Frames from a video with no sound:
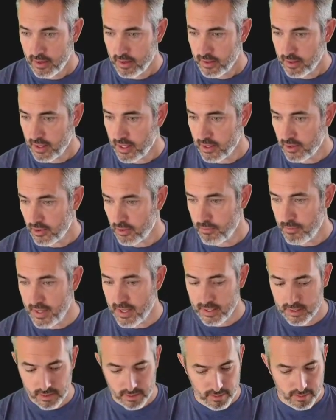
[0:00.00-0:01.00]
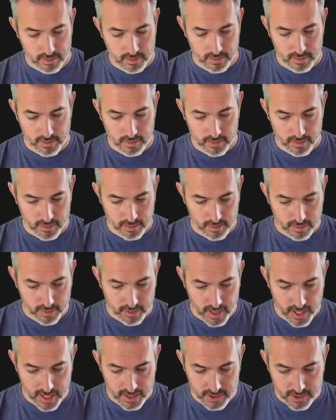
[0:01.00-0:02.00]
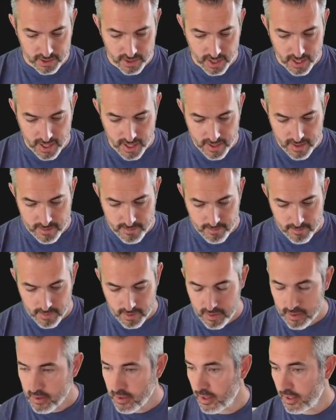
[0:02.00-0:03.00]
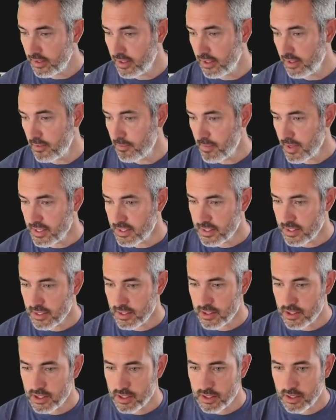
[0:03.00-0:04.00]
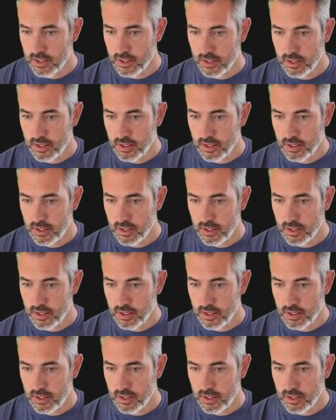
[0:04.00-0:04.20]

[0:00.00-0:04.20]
git commit -m, and then the message.